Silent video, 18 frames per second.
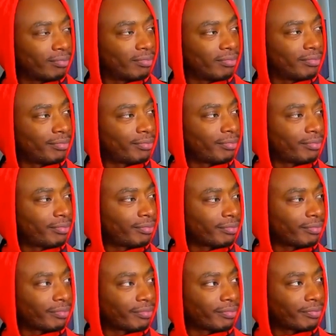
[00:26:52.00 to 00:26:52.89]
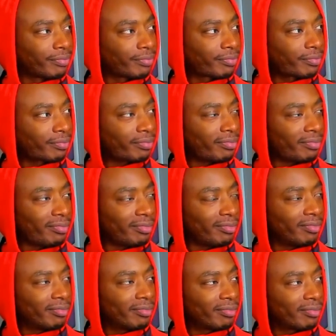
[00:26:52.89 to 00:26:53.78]

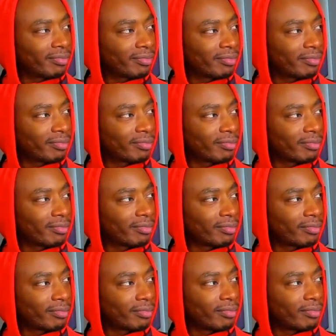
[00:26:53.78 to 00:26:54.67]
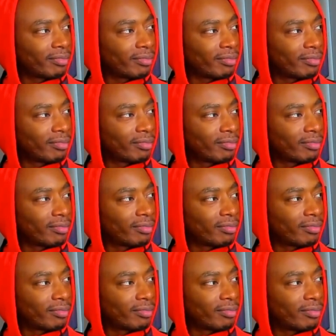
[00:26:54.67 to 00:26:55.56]

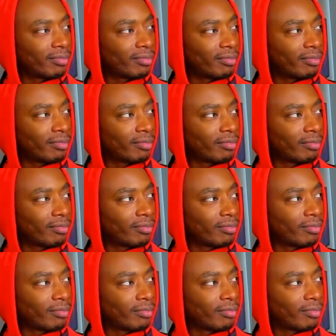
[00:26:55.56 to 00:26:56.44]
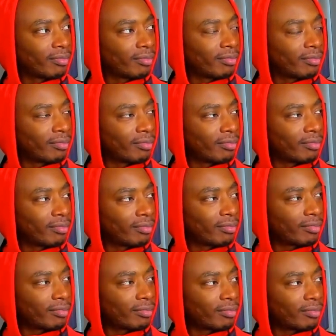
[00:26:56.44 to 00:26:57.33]

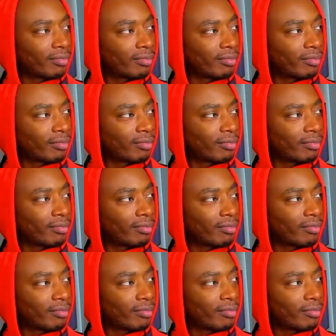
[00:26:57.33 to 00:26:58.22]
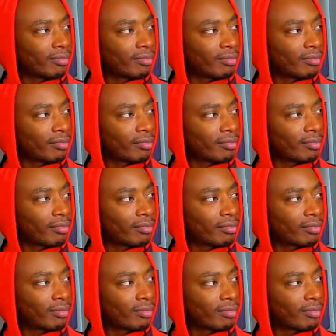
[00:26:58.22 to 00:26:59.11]

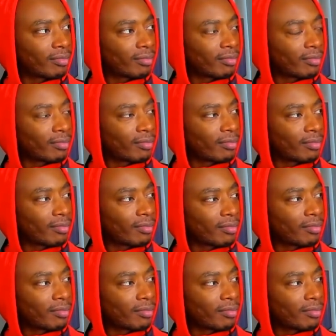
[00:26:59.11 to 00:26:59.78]
The person shown says nothing.